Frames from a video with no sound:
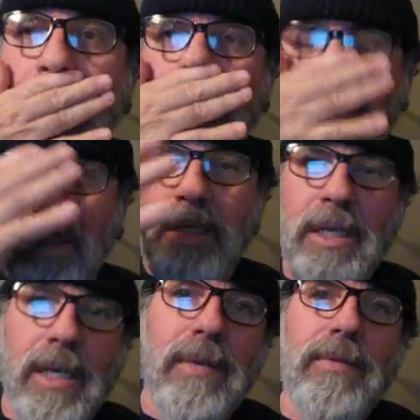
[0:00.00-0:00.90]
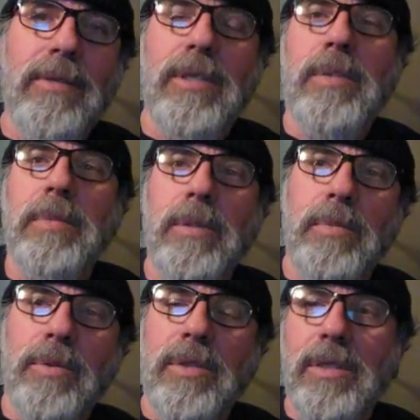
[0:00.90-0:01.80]
God gave these
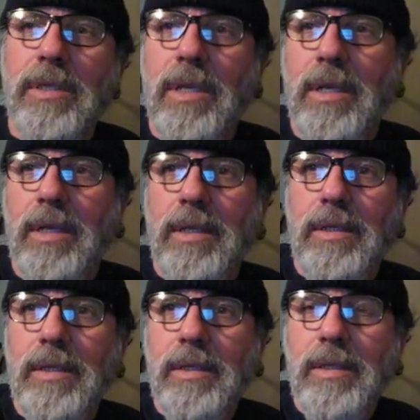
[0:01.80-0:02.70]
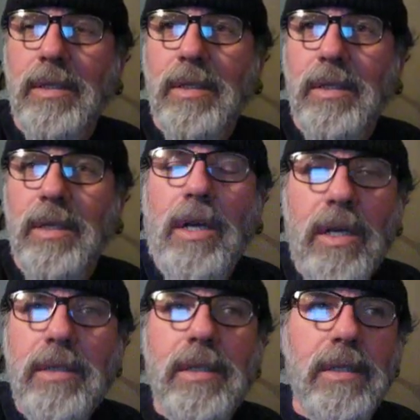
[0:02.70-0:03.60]
people this land
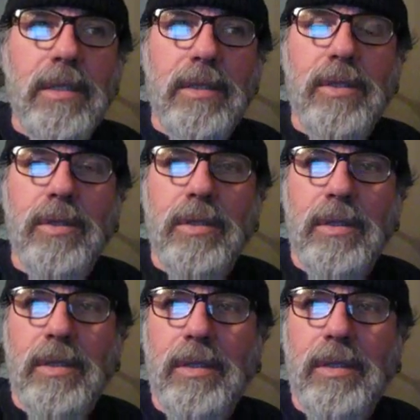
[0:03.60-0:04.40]
unconditionally,